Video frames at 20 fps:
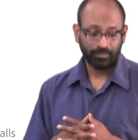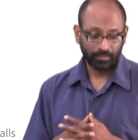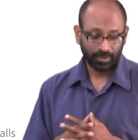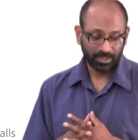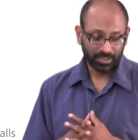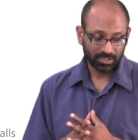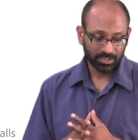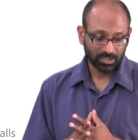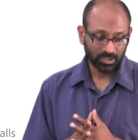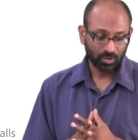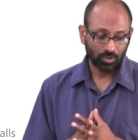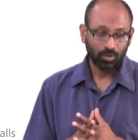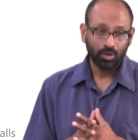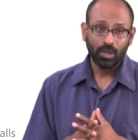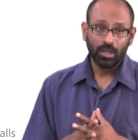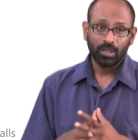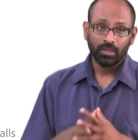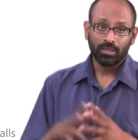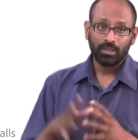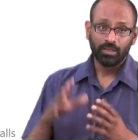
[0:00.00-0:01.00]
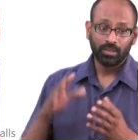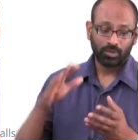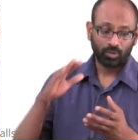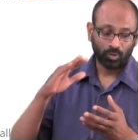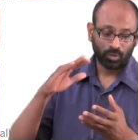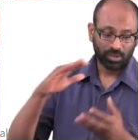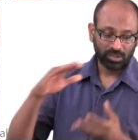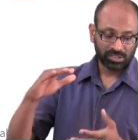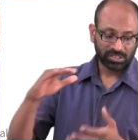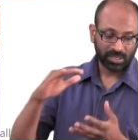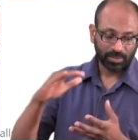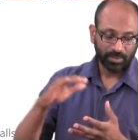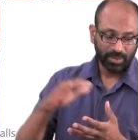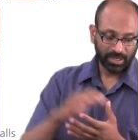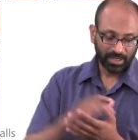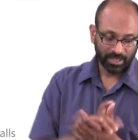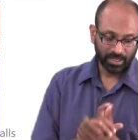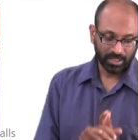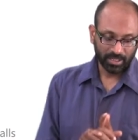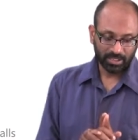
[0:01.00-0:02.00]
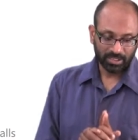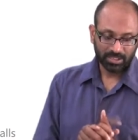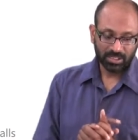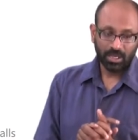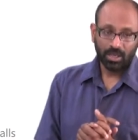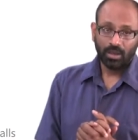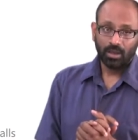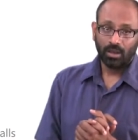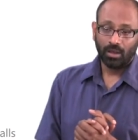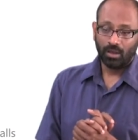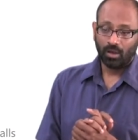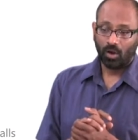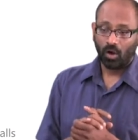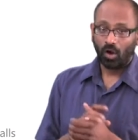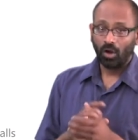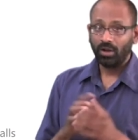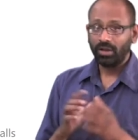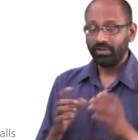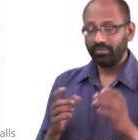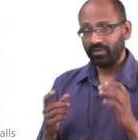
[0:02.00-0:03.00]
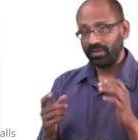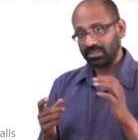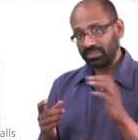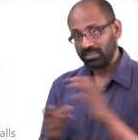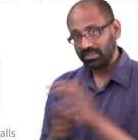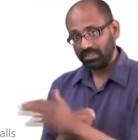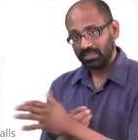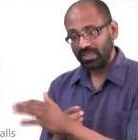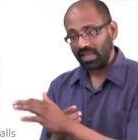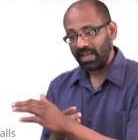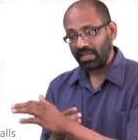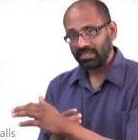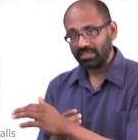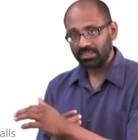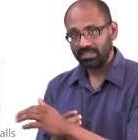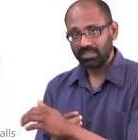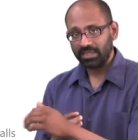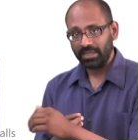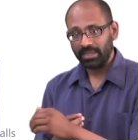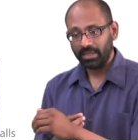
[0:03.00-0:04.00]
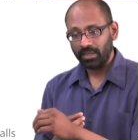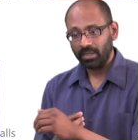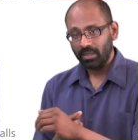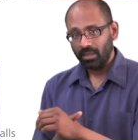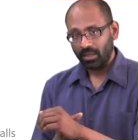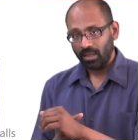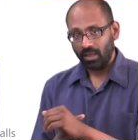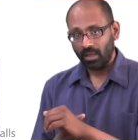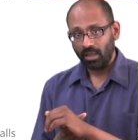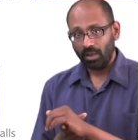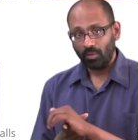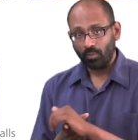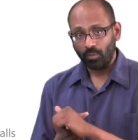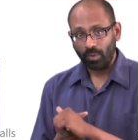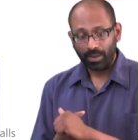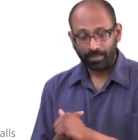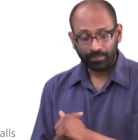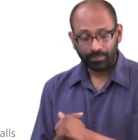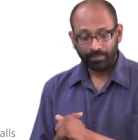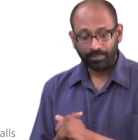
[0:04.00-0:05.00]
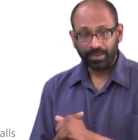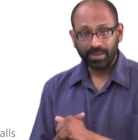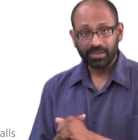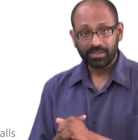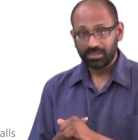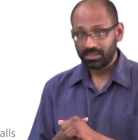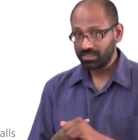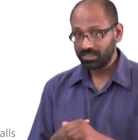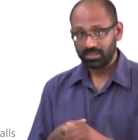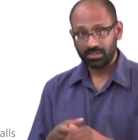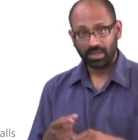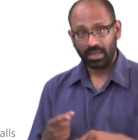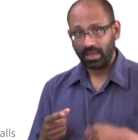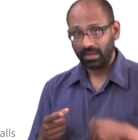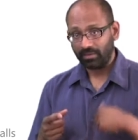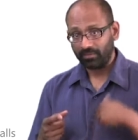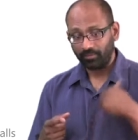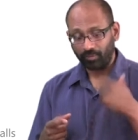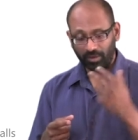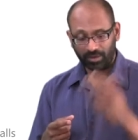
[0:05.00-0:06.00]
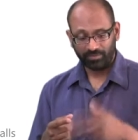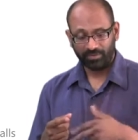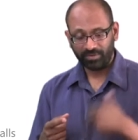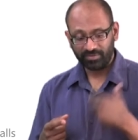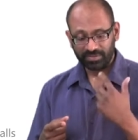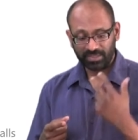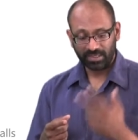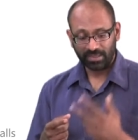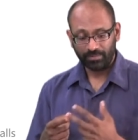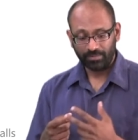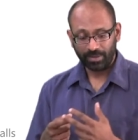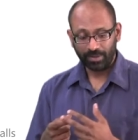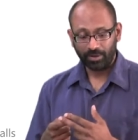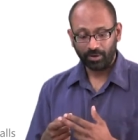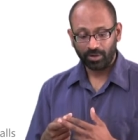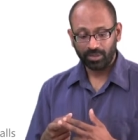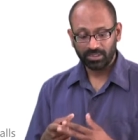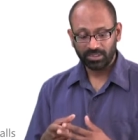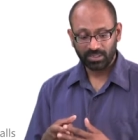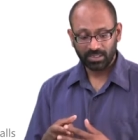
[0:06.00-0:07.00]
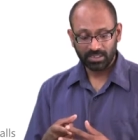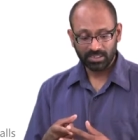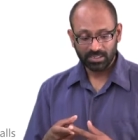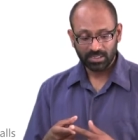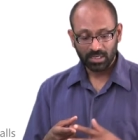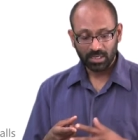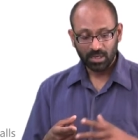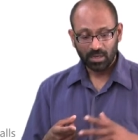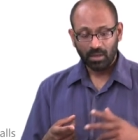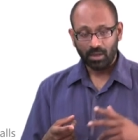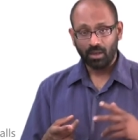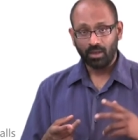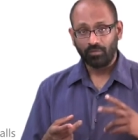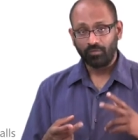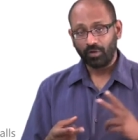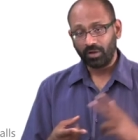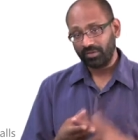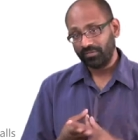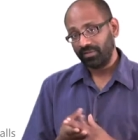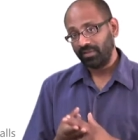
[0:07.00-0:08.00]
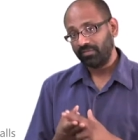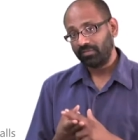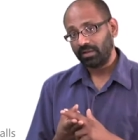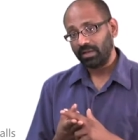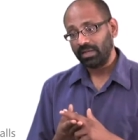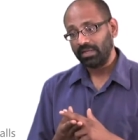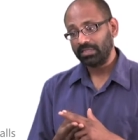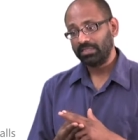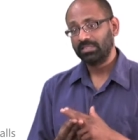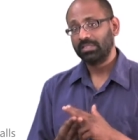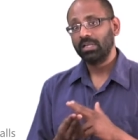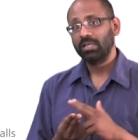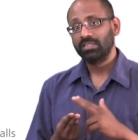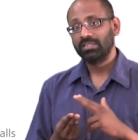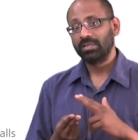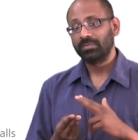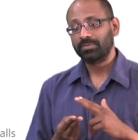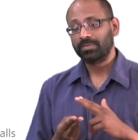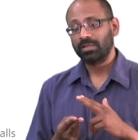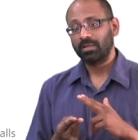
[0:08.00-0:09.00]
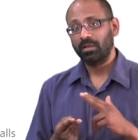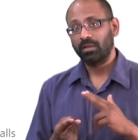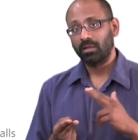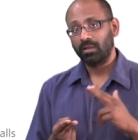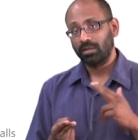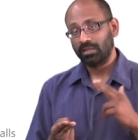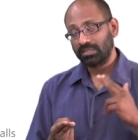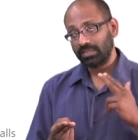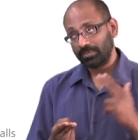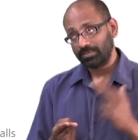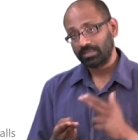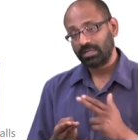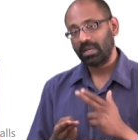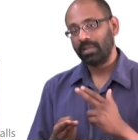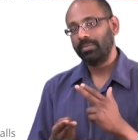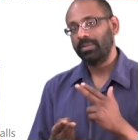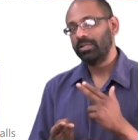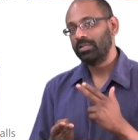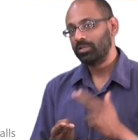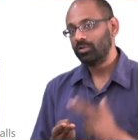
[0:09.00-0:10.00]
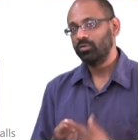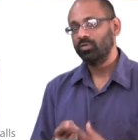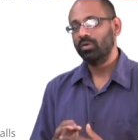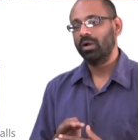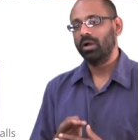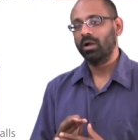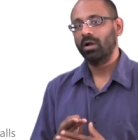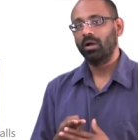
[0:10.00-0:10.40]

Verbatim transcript: right? So the total summary is uh, all devices accessing uh, web pages at 45 second periodicities, uh, 45 clients subscribing to 1